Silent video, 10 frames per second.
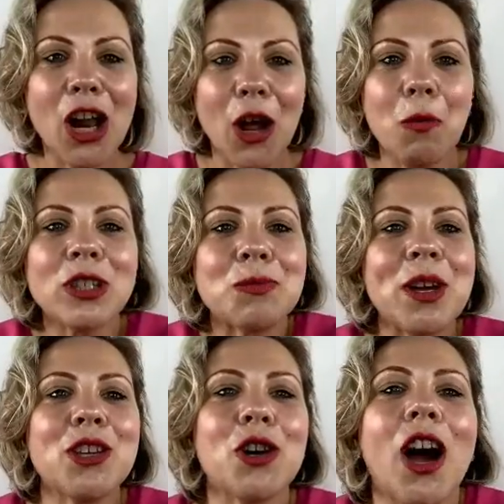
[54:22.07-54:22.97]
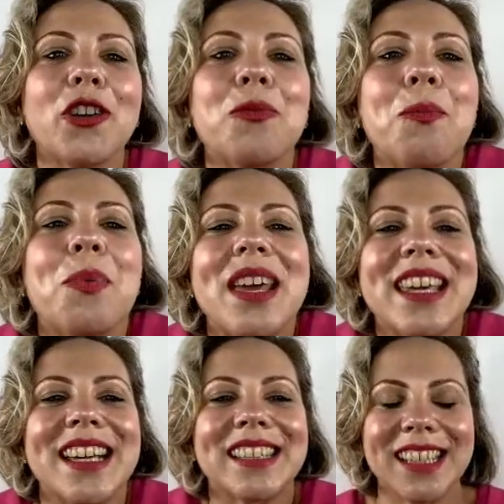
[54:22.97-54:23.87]
Like, what's been your kind of
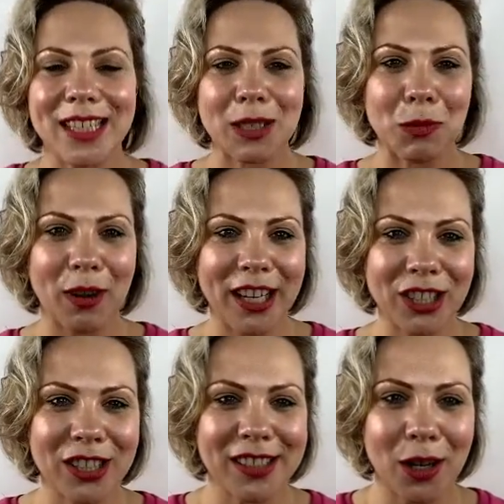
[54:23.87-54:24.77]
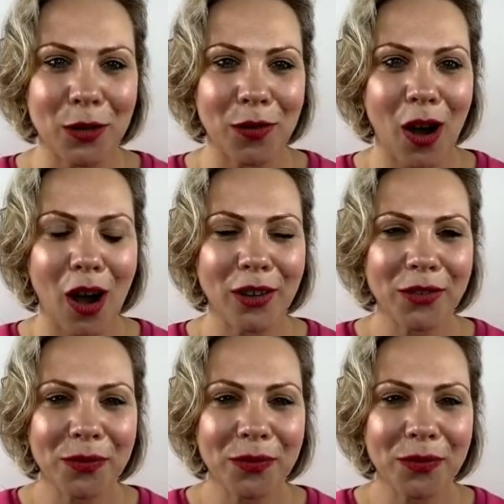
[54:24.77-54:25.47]
biggest inspiration so far?